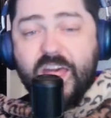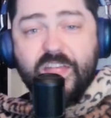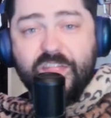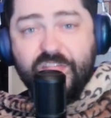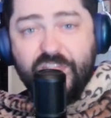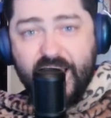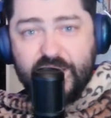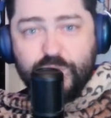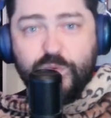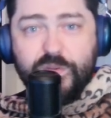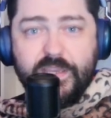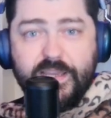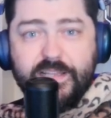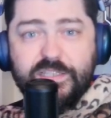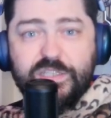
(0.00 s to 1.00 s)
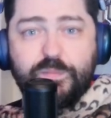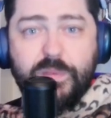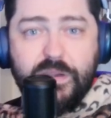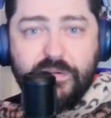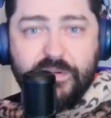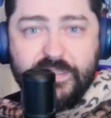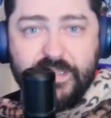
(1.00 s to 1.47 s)
That's what the
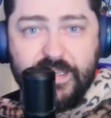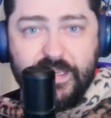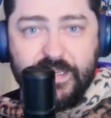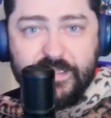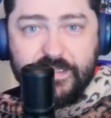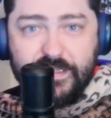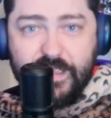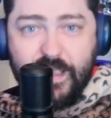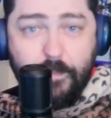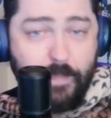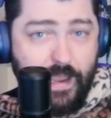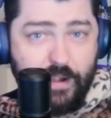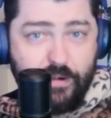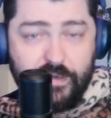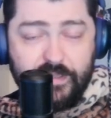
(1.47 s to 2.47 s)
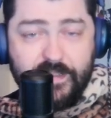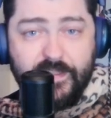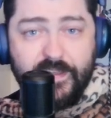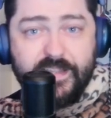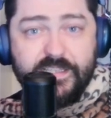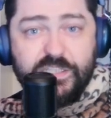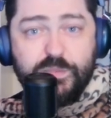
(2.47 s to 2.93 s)
conspiracy is, apparently. The
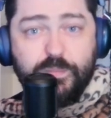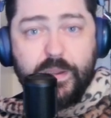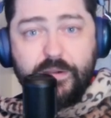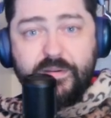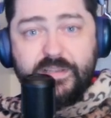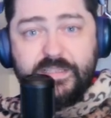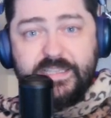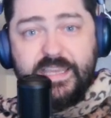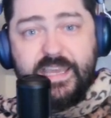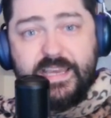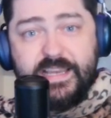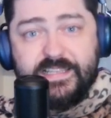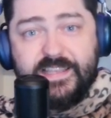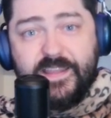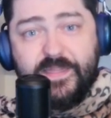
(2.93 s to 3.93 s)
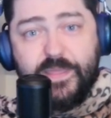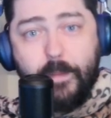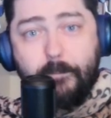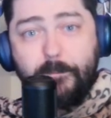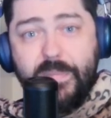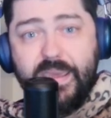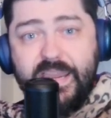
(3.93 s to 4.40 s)
conspiracy is that the
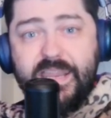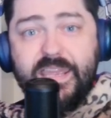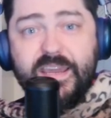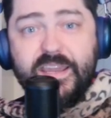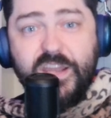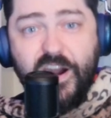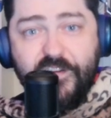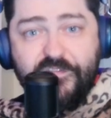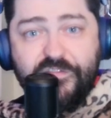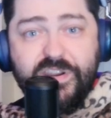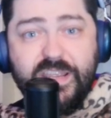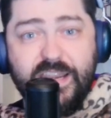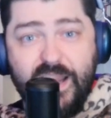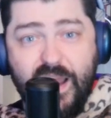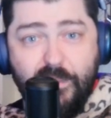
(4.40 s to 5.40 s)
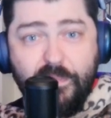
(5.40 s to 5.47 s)
media covered it up.